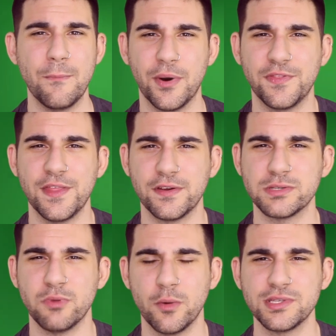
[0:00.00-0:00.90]
but then
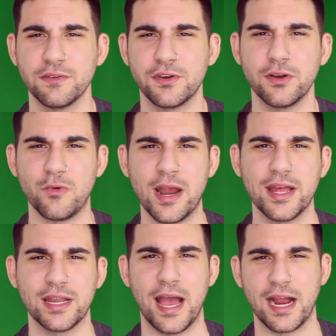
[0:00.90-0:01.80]
there's moments of good
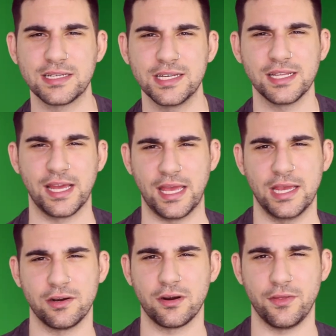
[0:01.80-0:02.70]
writing and acting like
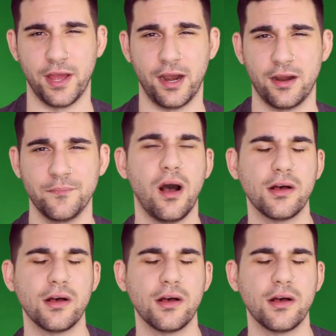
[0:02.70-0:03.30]
here or there.